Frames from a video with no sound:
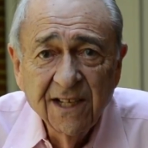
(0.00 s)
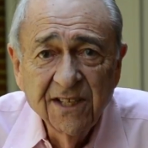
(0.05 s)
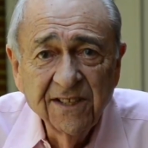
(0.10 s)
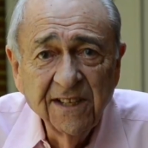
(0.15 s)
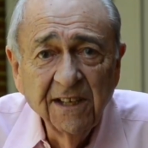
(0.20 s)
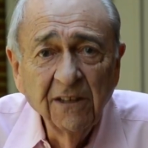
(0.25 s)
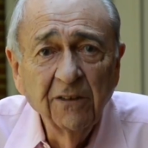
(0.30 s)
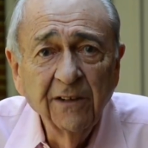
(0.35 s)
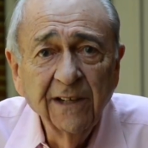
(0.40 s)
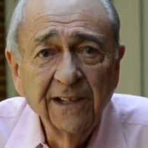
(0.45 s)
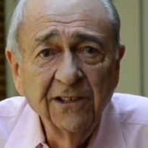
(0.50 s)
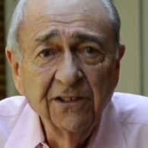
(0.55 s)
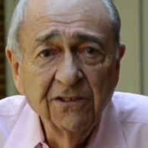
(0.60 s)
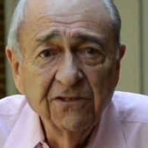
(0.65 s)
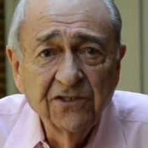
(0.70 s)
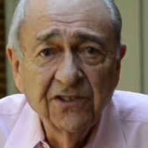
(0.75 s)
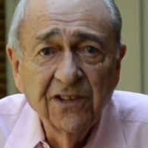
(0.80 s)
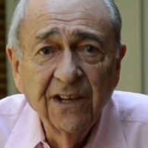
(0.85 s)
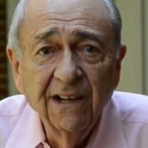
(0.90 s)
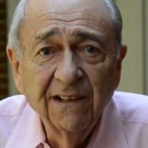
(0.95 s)
still in
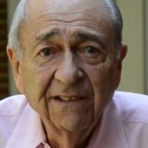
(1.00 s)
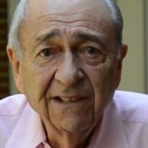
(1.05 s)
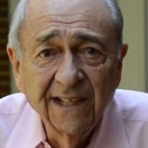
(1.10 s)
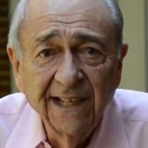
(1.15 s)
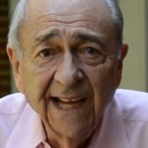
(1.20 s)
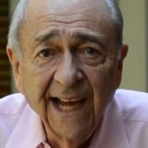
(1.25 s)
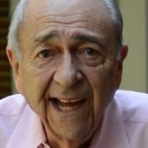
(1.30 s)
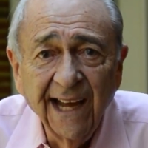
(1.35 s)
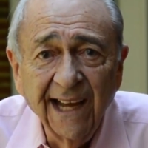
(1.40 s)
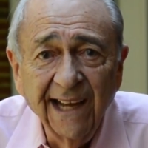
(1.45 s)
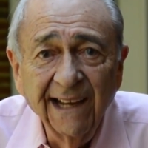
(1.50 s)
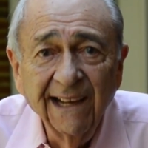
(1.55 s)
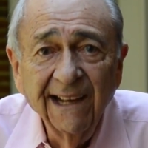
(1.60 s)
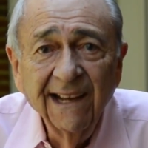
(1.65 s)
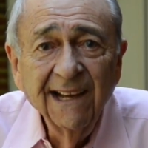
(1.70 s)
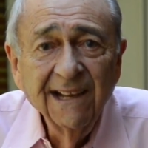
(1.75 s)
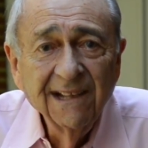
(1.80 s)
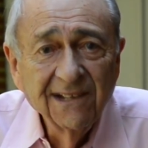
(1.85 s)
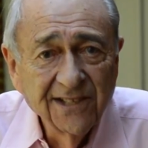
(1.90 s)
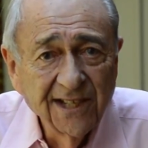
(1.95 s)
use today,
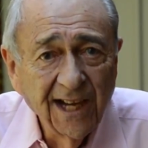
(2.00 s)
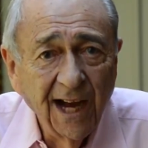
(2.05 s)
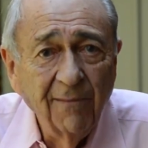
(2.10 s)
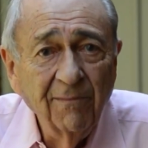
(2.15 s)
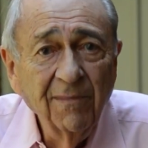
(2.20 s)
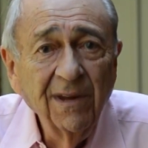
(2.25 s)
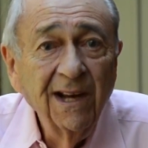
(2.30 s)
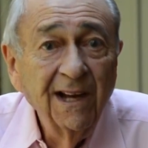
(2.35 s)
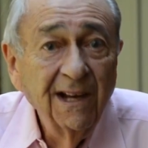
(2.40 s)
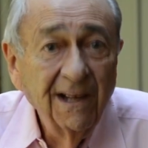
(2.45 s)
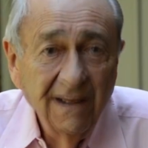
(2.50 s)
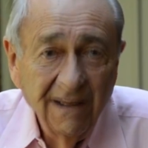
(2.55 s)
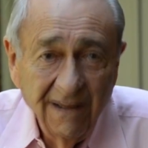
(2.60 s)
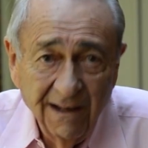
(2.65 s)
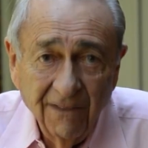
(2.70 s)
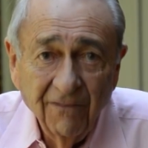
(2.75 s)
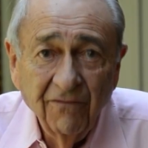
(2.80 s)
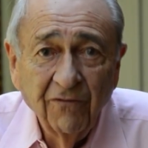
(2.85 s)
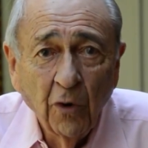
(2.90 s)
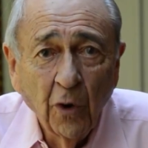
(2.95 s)
some
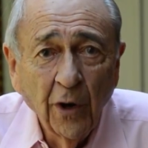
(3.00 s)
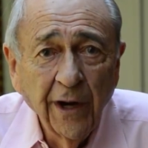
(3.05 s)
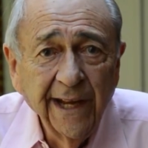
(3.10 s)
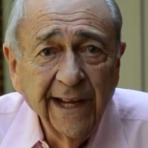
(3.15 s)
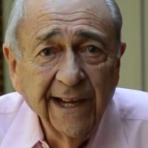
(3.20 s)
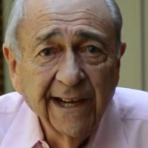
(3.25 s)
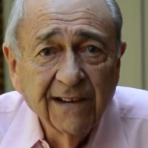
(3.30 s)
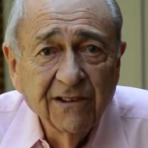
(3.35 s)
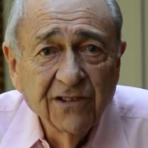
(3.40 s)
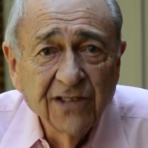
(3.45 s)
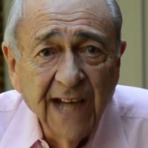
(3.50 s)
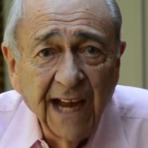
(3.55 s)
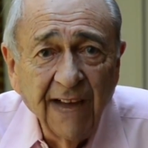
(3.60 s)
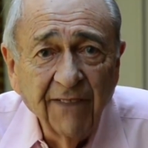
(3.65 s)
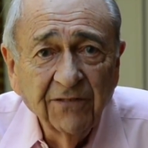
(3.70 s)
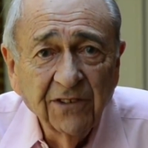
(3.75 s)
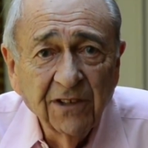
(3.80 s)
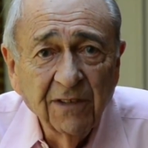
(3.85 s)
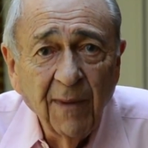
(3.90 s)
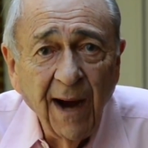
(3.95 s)
40 years
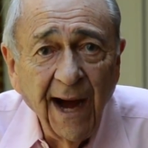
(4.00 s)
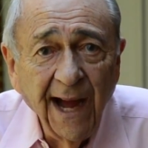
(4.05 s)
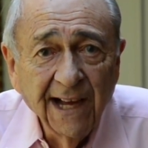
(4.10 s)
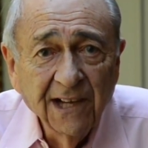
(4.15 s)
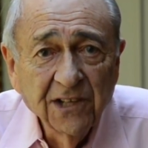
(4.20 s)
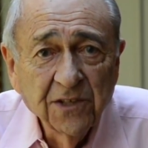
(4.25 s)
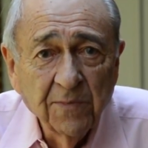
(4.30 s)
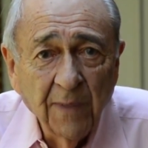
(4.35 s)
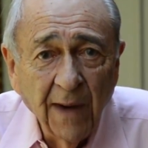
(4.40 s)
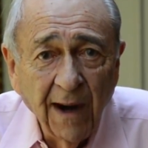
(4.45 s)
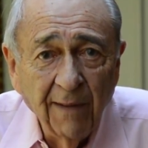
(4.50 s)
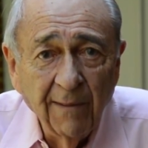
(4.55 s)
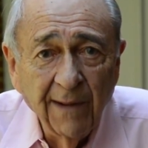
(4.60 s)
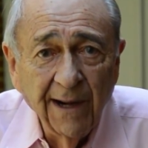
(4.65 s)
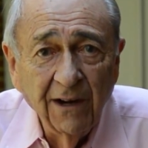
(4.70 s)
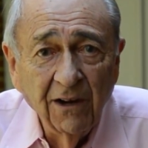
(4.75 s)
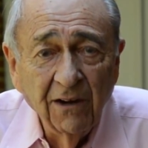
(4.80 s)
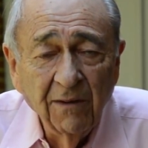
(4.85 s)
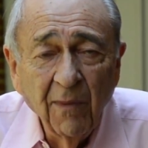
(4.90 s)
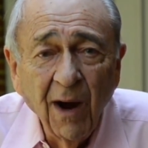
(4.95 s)
after my
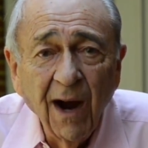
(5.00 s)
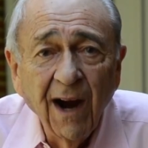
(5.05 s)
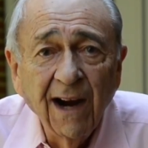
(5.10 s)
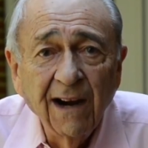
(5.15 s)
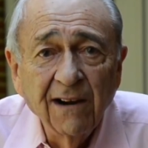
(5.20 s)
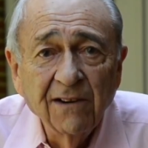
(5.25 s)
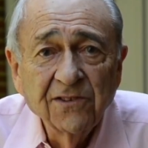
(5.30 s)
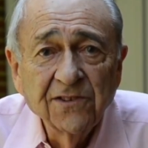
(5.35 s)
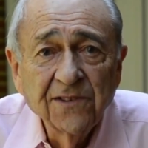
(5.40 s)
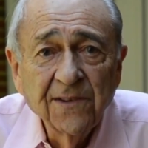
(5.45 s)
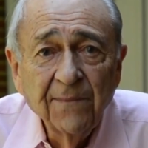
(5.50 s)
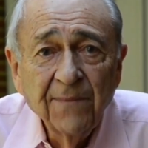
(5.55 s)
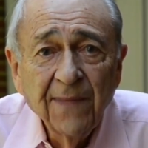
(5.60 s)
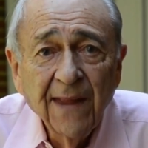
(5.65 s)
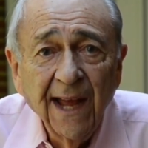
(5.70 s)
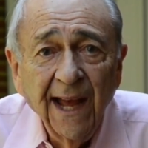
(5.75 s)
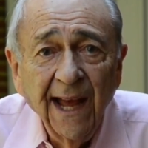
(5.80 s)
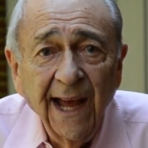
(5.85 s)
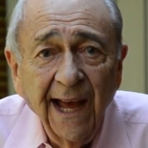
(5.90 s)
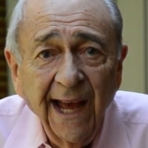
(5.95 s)
experiment on Mars.
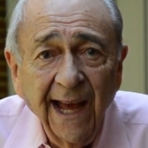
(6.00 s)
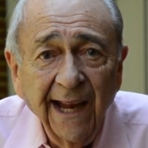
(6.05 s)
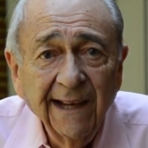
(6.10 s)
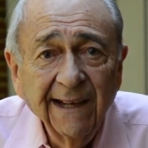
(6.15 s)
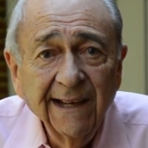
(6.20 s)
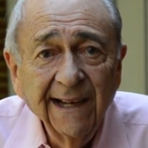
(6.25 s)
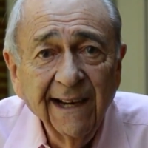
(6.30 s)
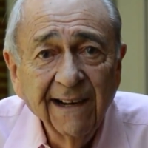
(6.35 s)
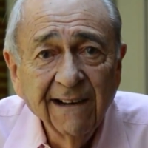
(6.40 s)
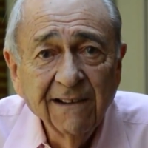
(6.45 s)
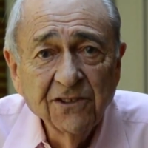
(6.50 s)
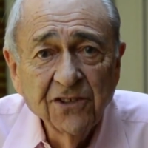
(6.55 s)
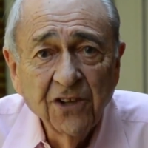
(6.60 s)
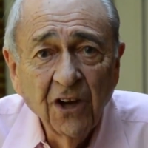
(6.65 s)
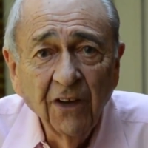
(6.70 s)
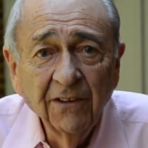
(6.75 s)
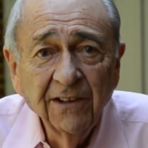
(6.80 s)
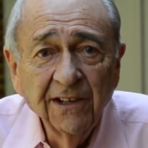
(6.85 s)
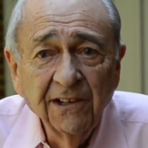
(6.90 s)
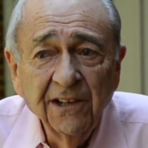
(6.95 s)
And here's
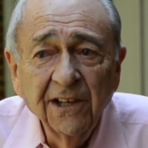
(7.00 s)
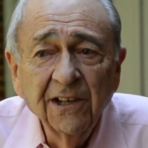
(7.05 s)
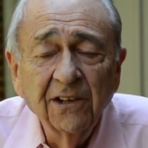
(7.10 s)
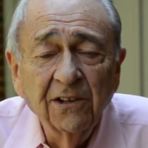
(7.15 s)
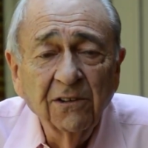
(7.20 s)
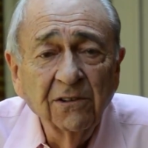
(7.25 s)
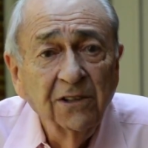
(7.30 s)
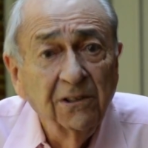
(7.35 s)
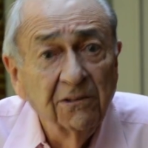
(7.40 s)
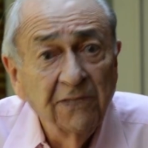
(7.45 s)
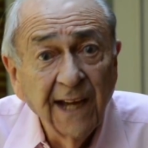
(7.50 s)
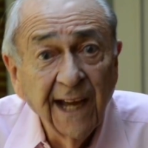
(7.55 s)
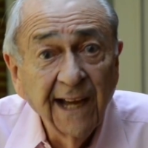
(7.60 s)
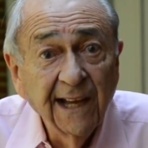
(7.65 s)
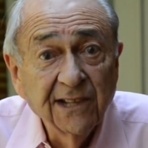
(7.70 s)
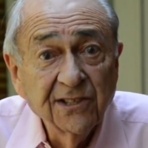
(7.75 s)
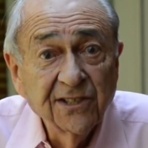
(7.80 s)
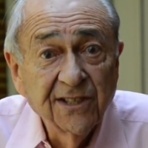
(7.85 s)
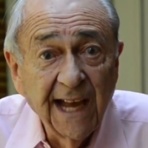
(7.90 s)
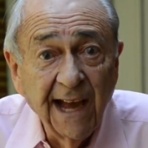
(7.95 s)
all you do. You take
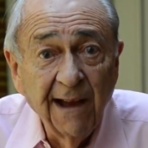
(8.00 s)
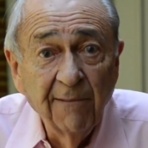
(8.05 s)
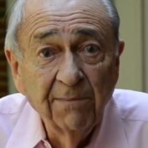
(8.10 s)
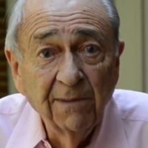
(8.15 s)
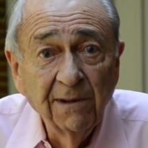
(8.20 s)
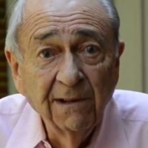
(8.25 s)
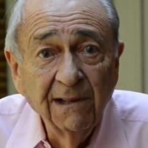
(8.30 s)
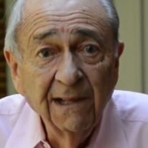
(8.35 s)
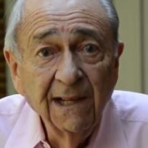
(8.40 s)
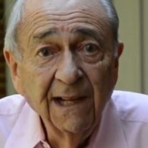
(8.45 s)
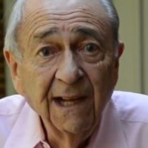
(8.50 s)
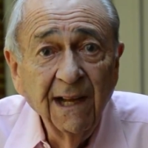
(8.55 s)
a sample